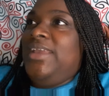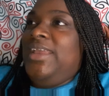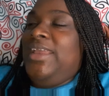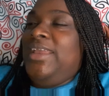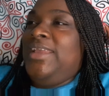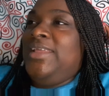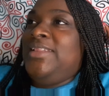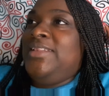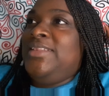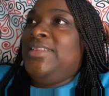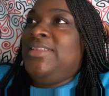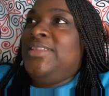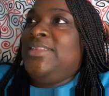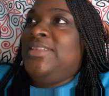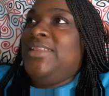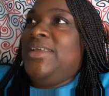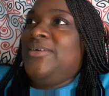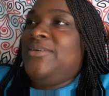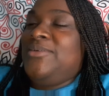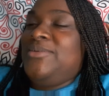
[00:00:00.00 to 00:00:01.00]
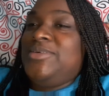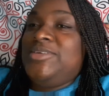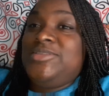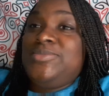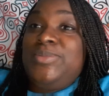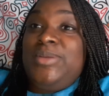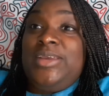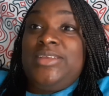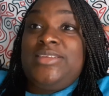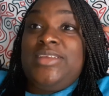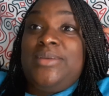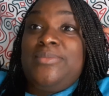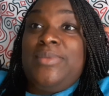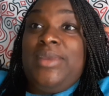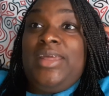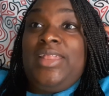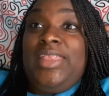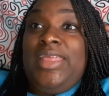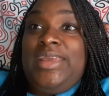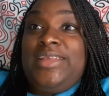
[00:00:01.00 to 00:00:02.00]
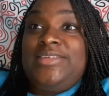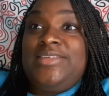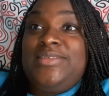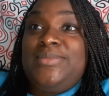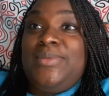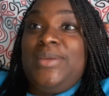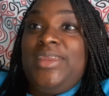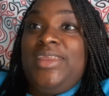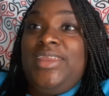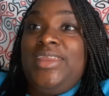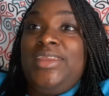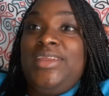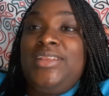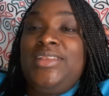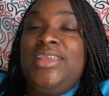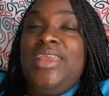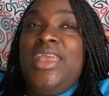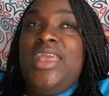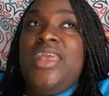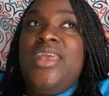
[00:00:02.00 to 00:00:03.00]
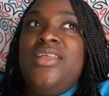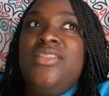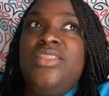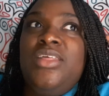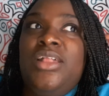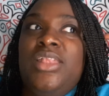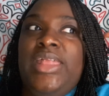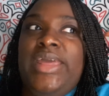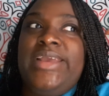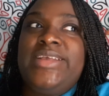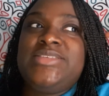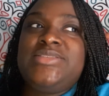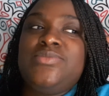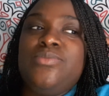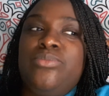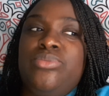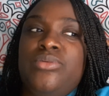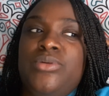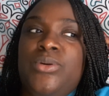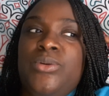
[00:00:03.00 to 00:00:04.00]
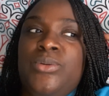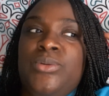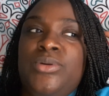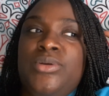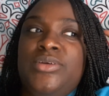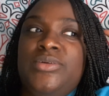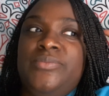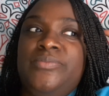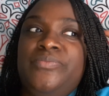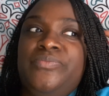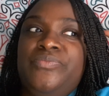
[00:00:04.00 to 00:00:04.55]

And of course, because I had my glass in my hand, the glass broke